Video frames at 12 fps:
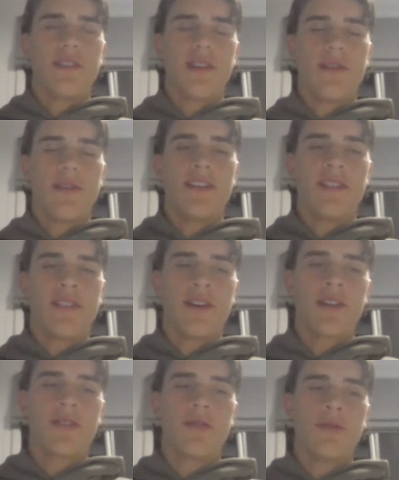around the
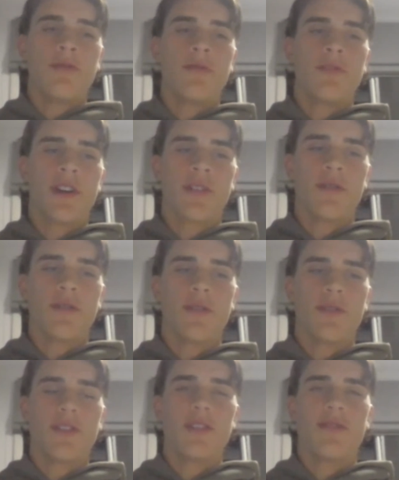local local
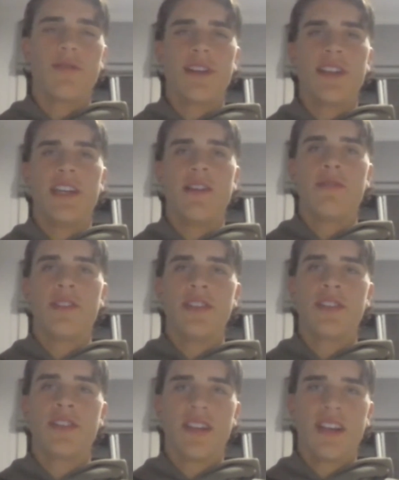courses around here, which
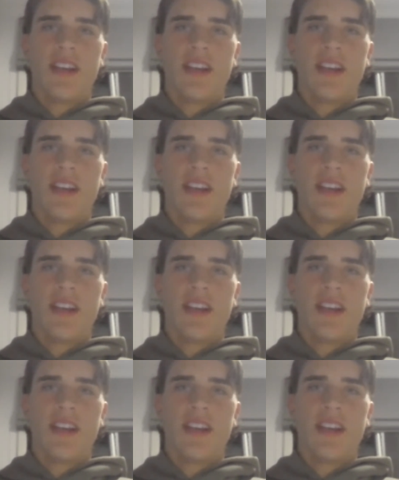is